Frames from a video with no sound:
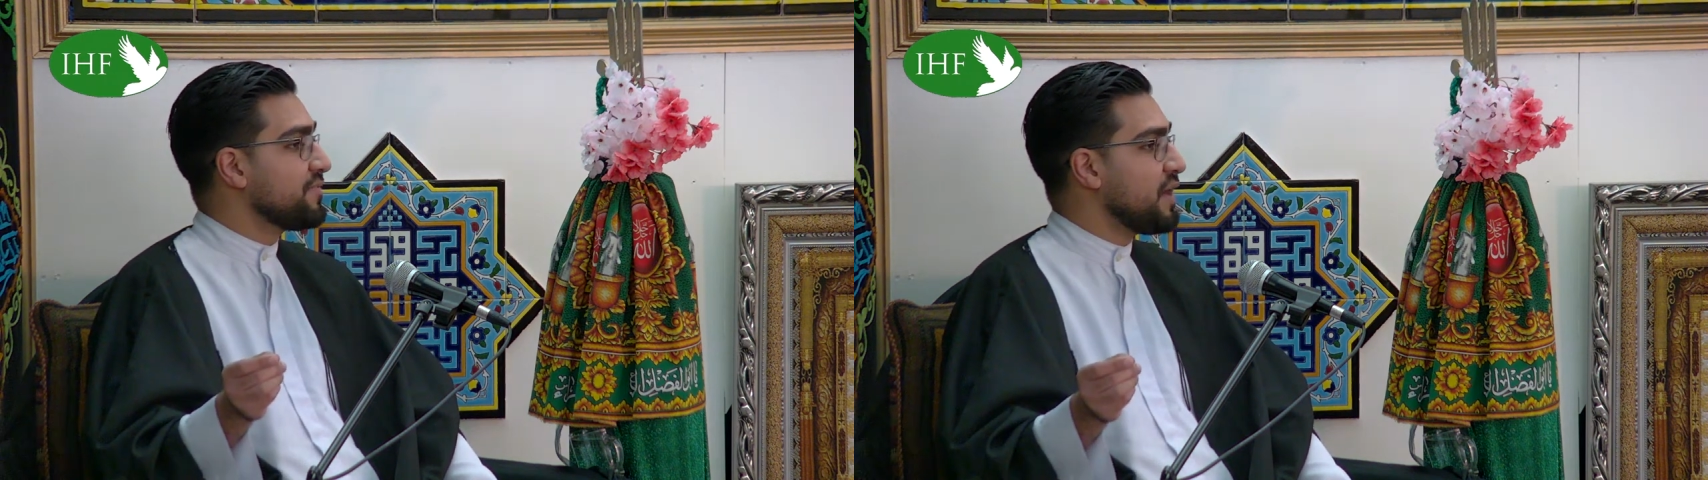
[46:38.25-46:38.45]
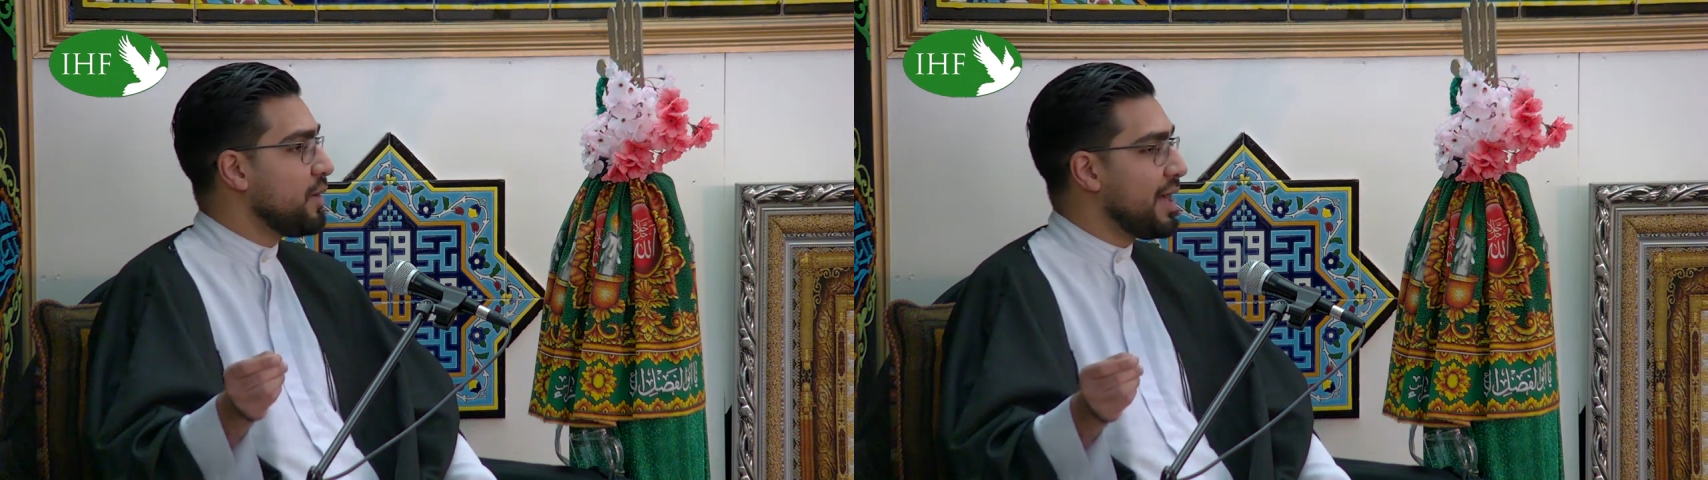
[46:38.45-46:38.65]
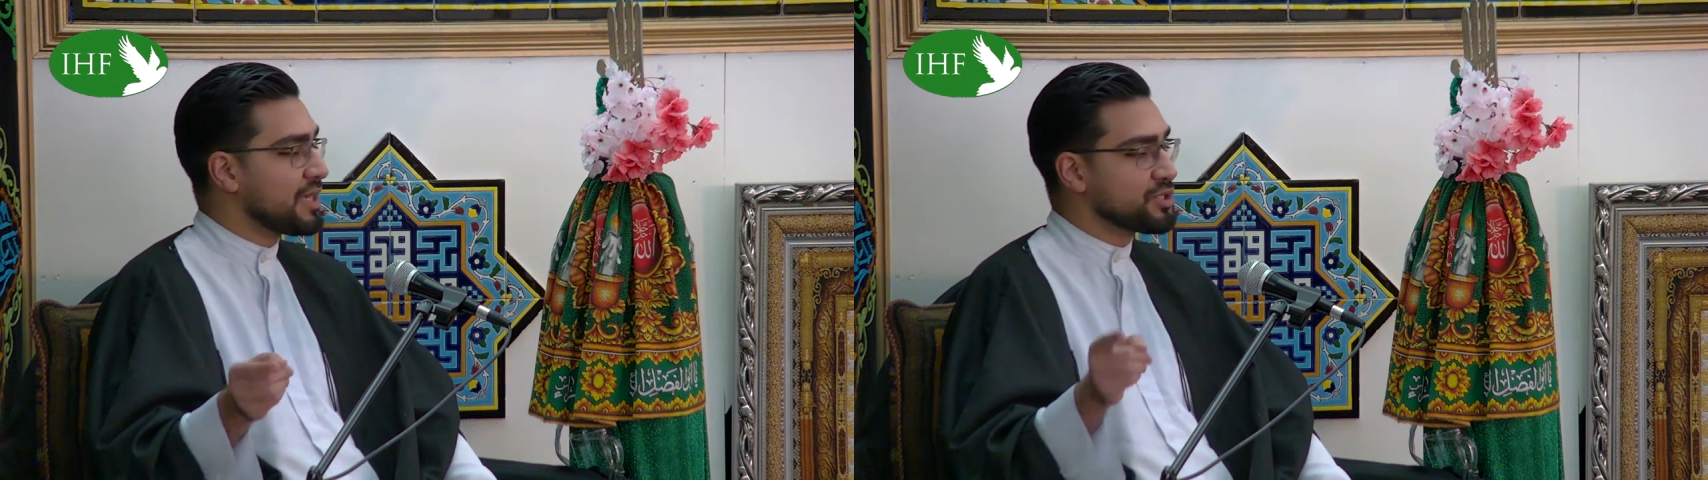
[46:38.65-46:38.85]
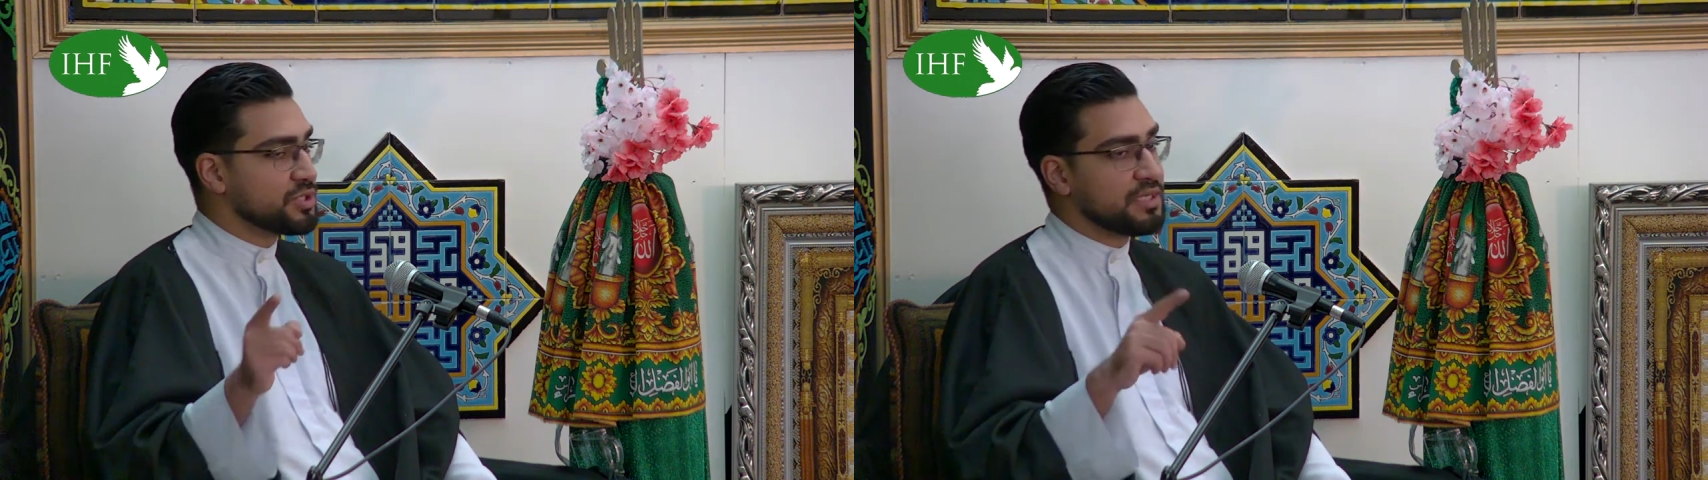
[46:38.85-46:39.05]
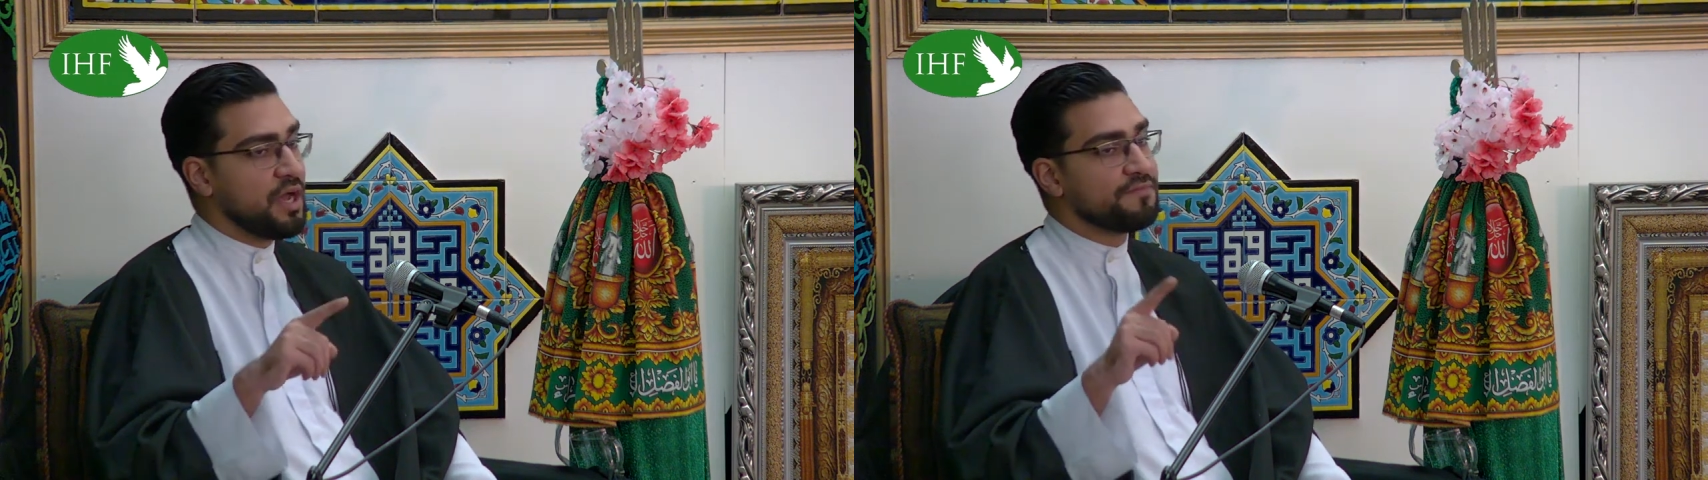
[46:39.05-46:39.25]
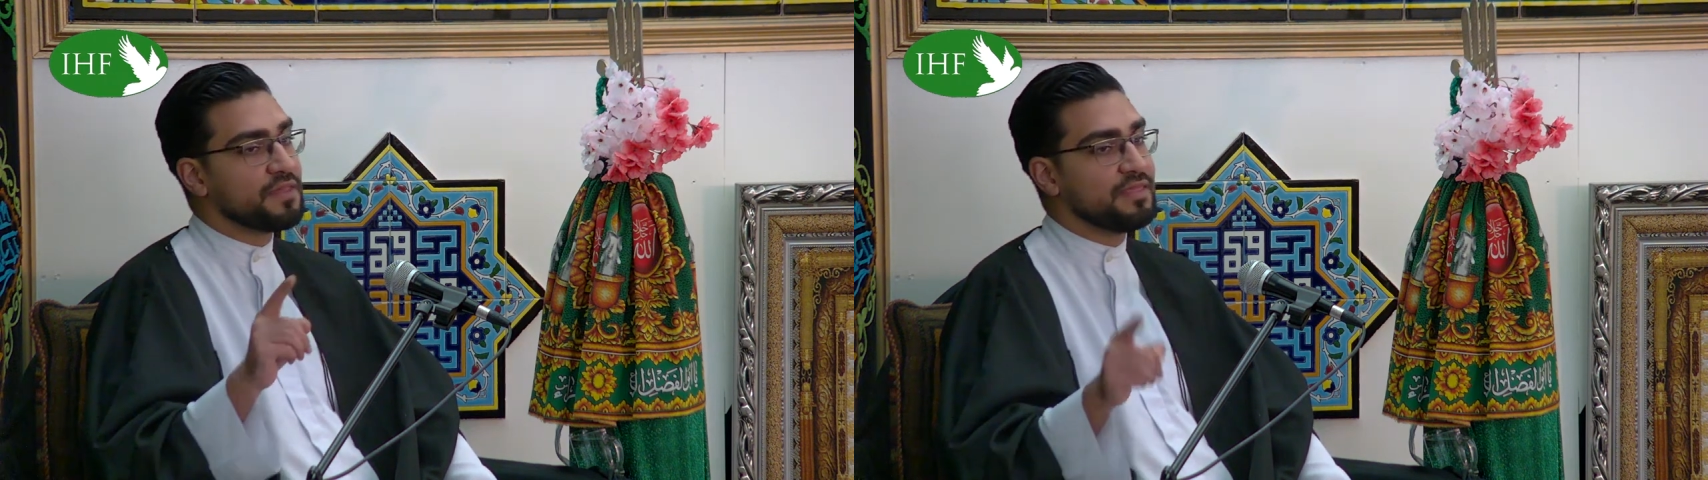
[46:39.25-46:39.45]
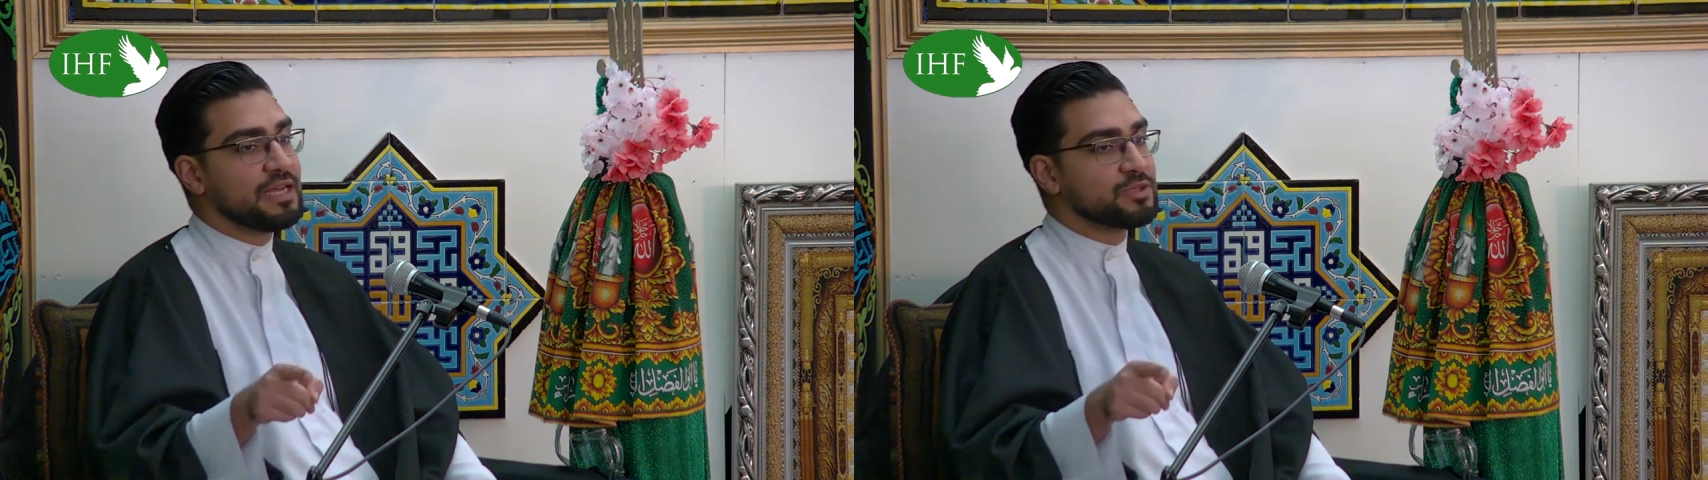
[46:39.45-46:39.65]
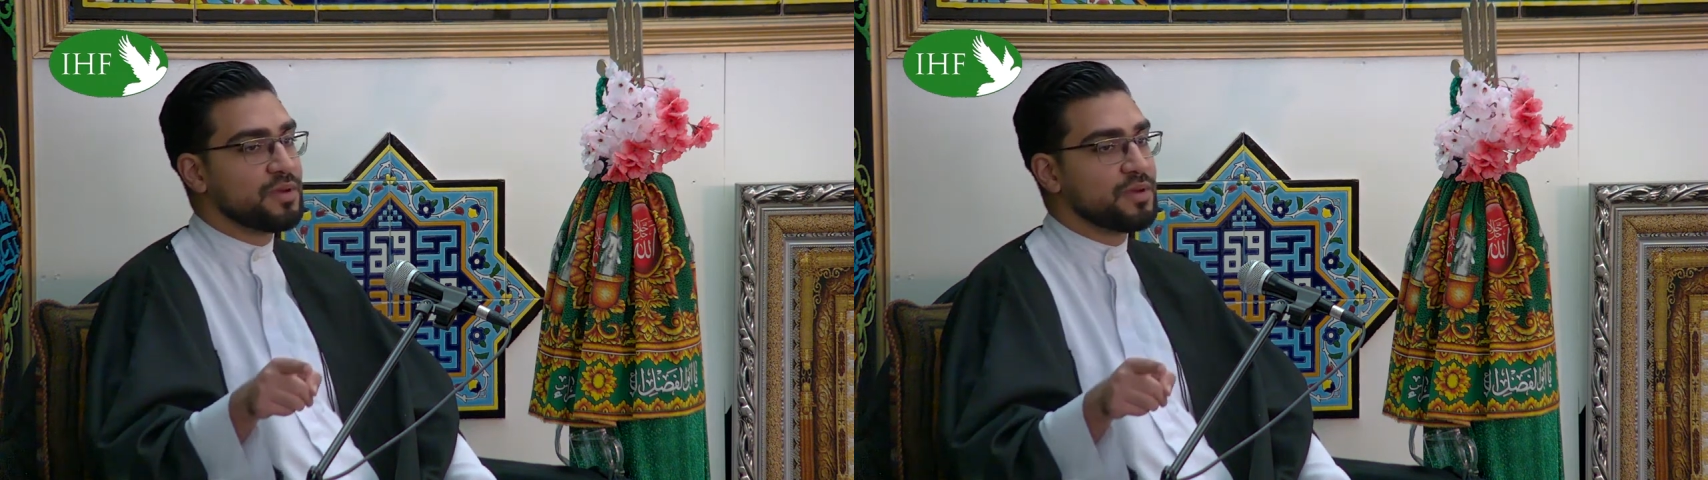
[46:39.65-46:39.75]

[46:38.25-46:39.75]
for our actions, and after that,